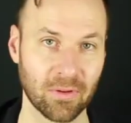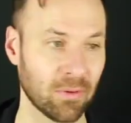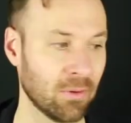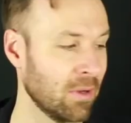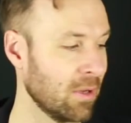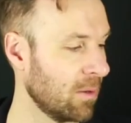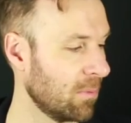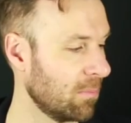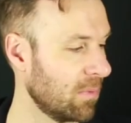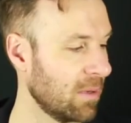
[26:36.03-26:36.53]

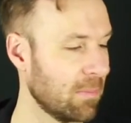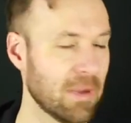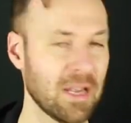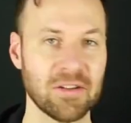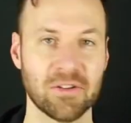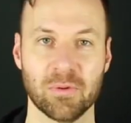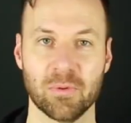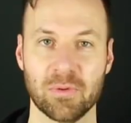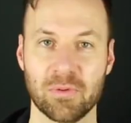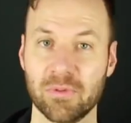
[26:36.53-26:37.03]
to B
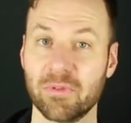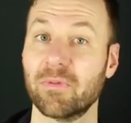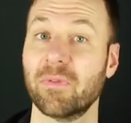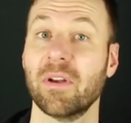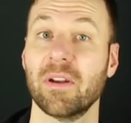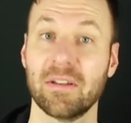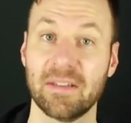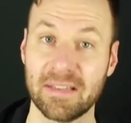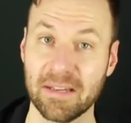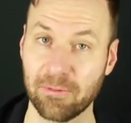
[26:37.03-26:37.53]
major, which was a
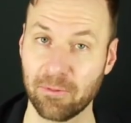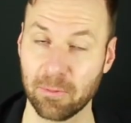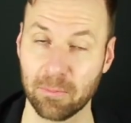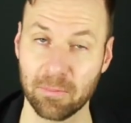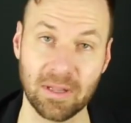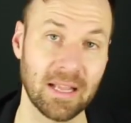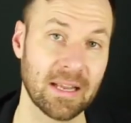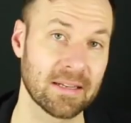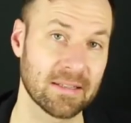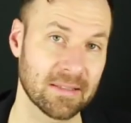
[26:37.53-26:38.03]
very different
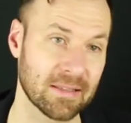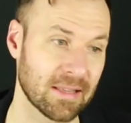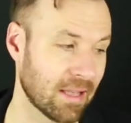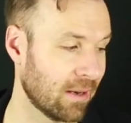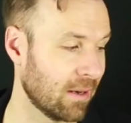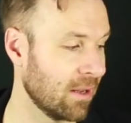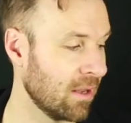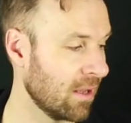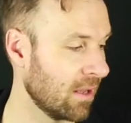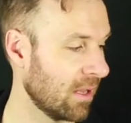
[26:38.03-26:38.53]
place
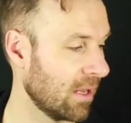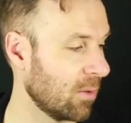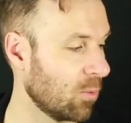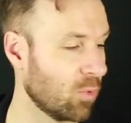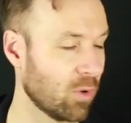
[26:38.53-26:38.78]
than it